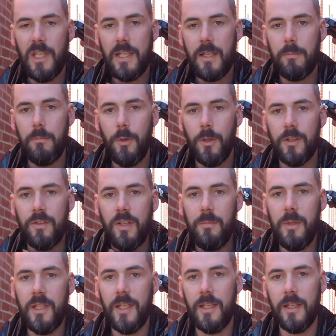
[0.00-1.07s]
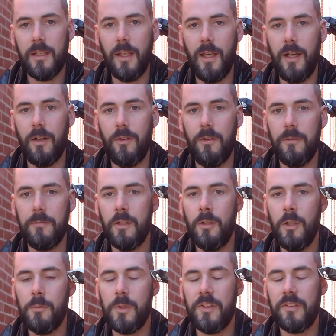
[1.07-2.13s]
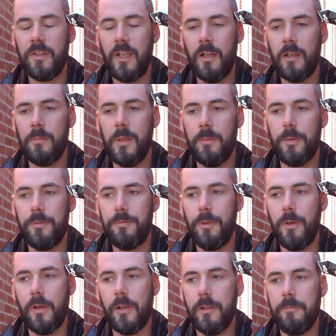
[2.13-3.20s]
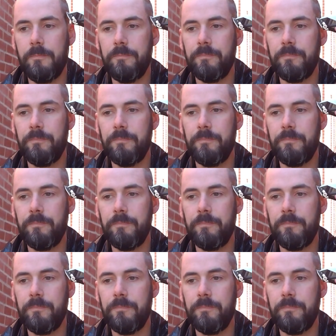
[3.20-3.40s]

feel like I'm more intimidating now. No one was scared of me before.